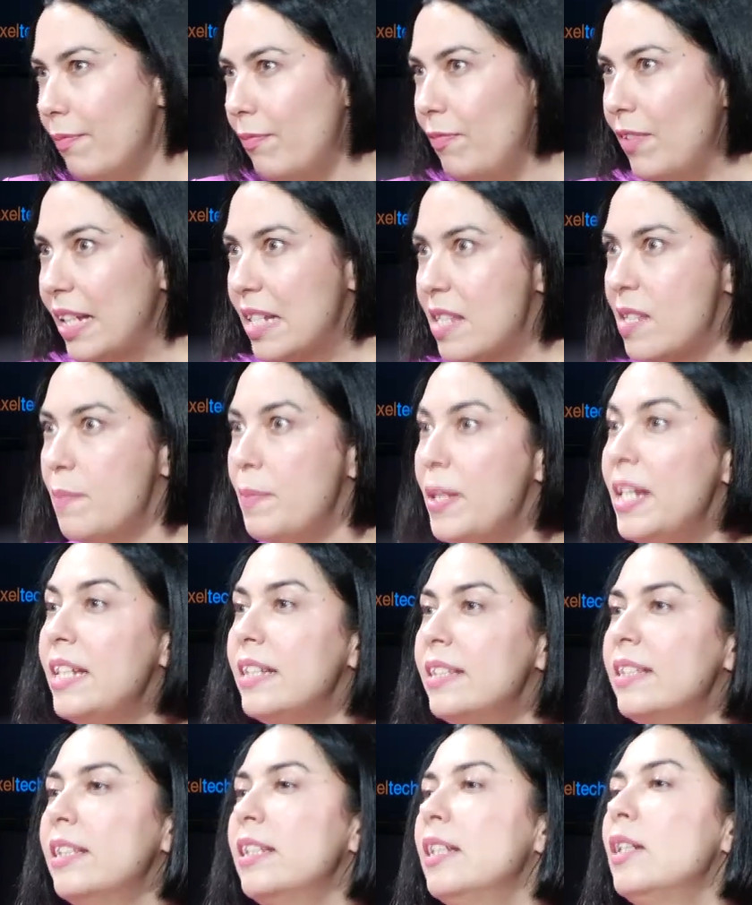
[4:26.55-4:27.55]

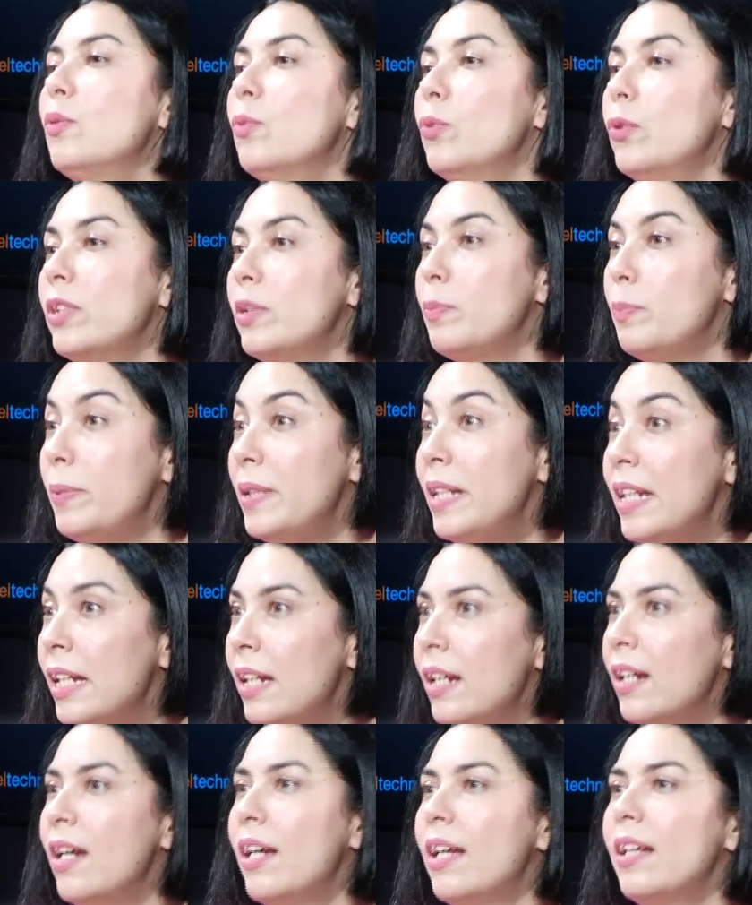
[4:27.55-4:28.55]
flexibility would
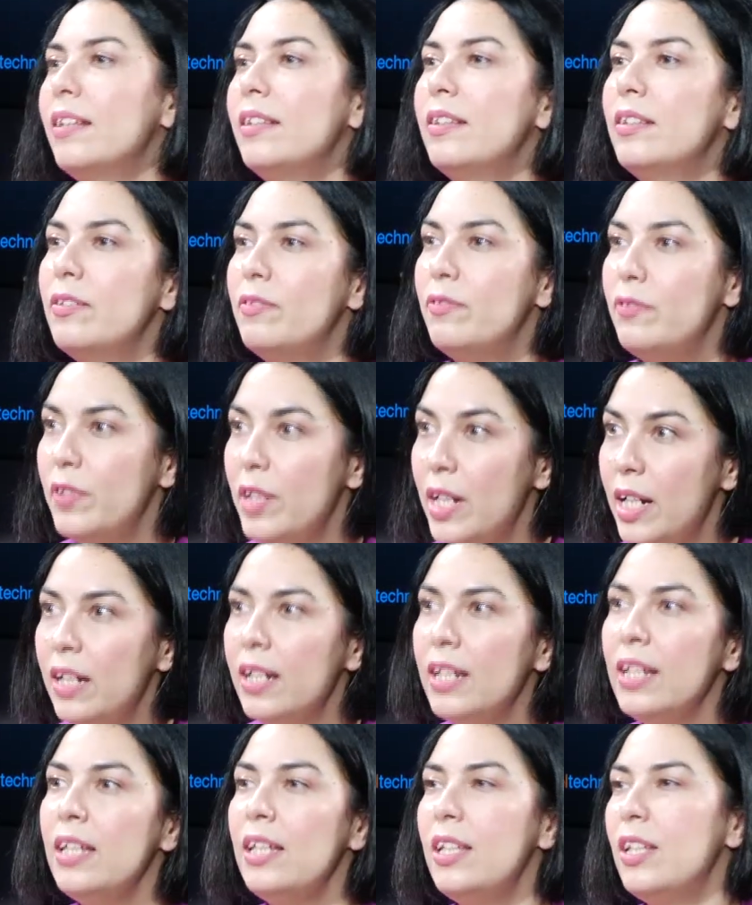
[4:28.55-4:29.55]
be the
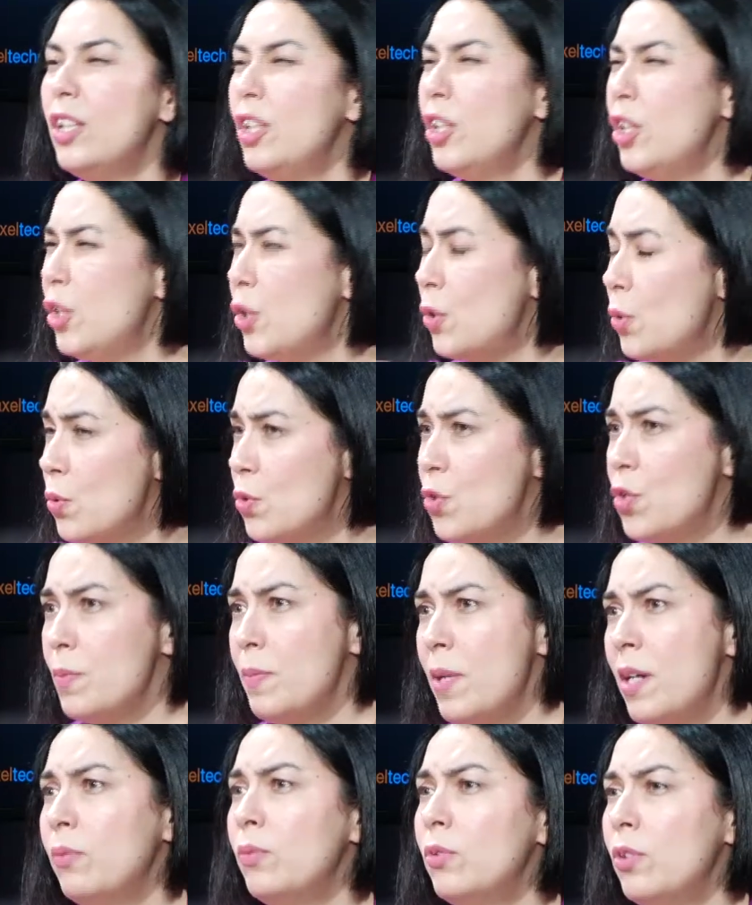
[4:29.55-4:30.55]
very huge
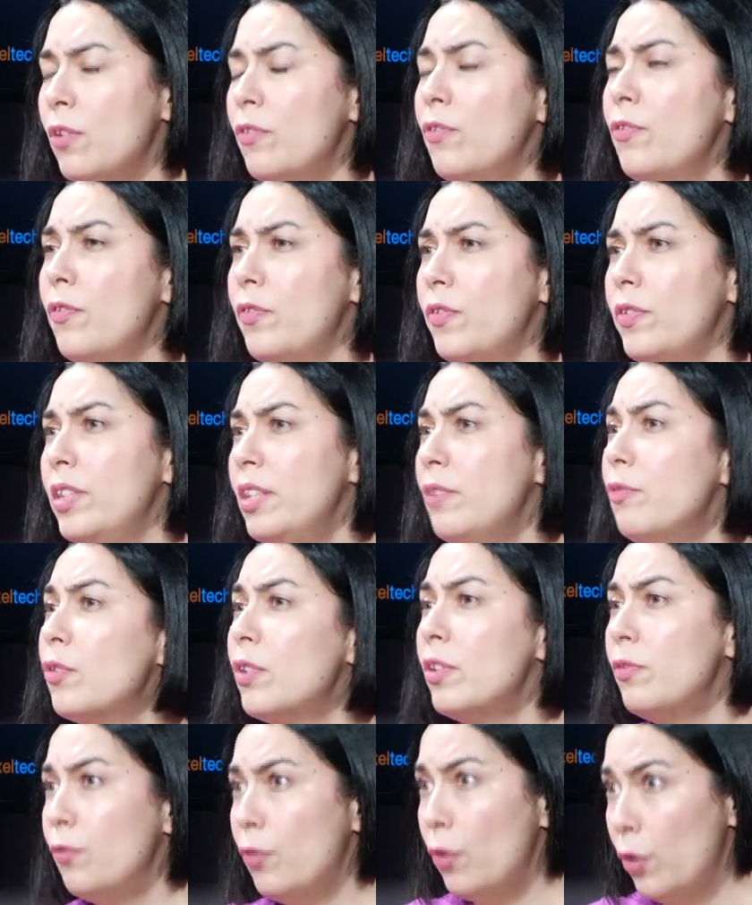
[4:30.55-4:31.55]
amount of
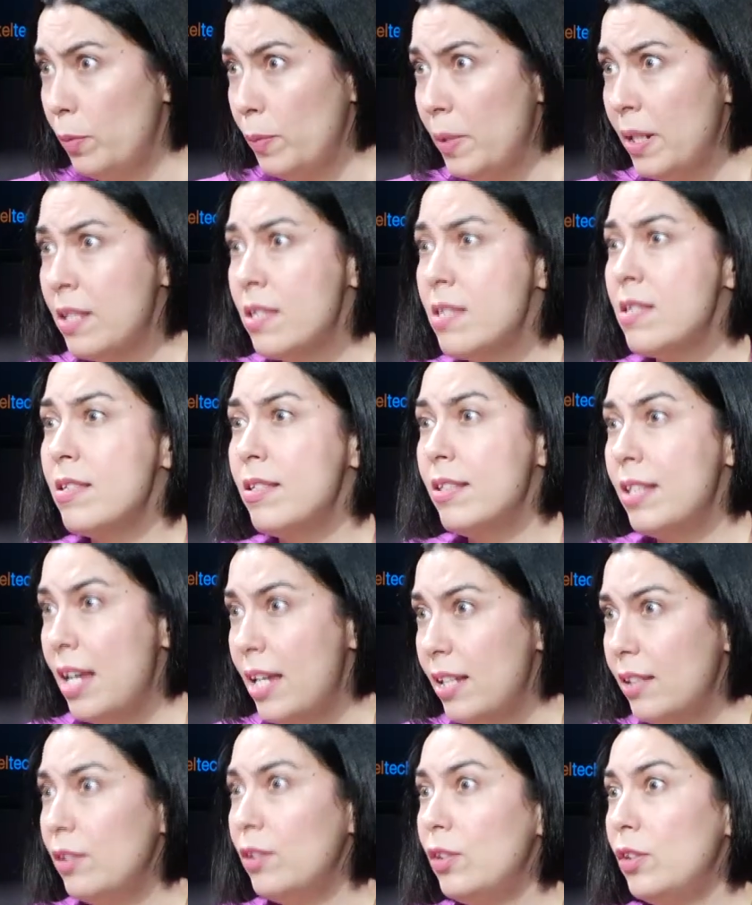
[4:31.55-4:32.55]
different formats
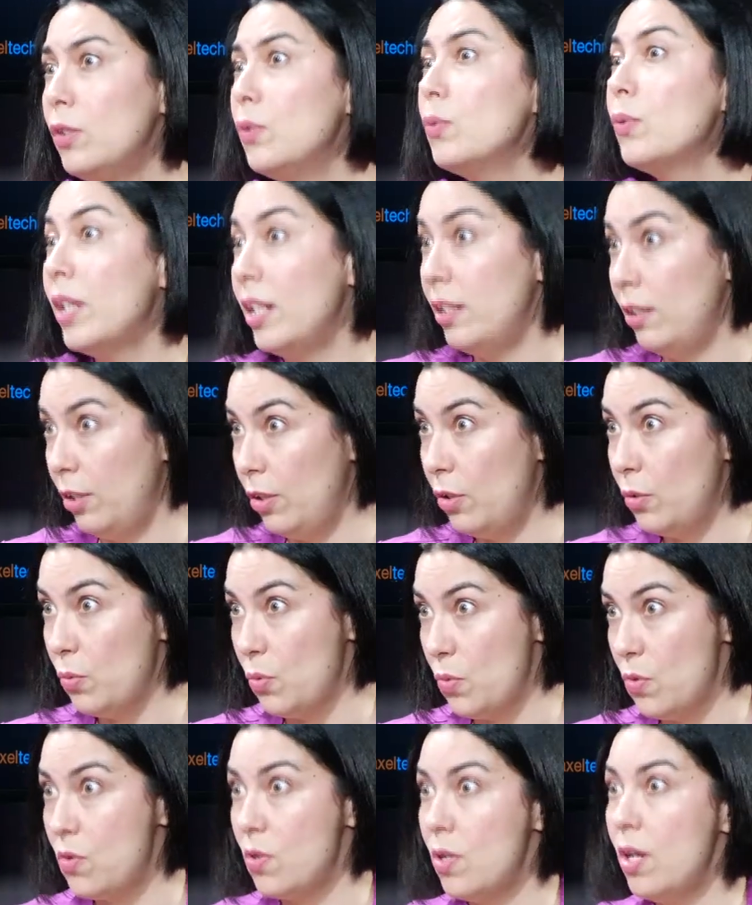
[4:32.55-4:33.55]
that you can
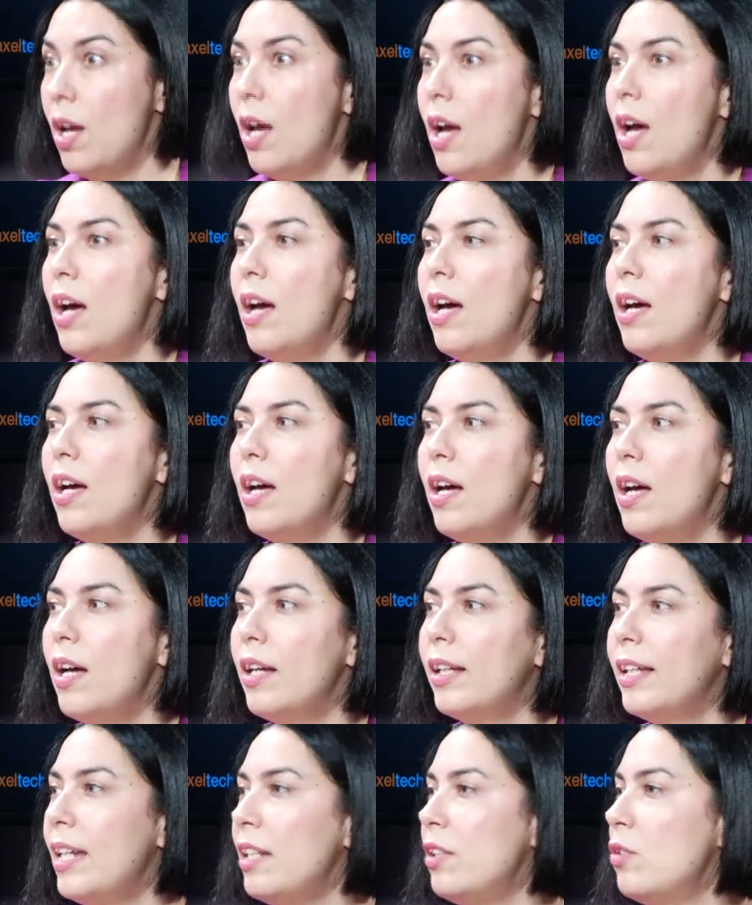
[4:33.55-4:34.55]
use.
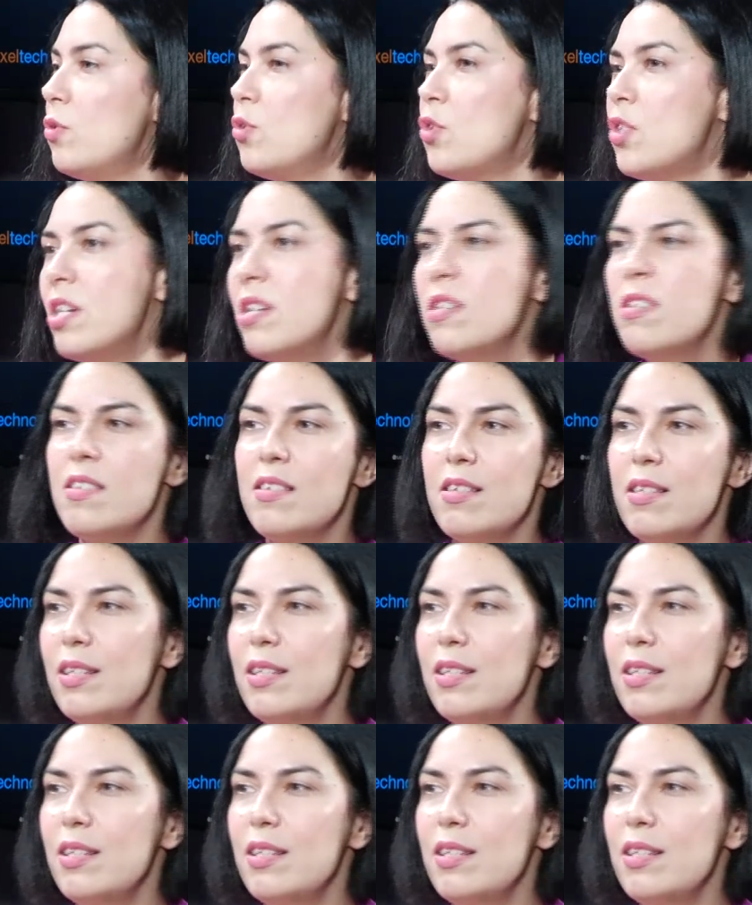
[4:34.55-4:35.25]
Can you just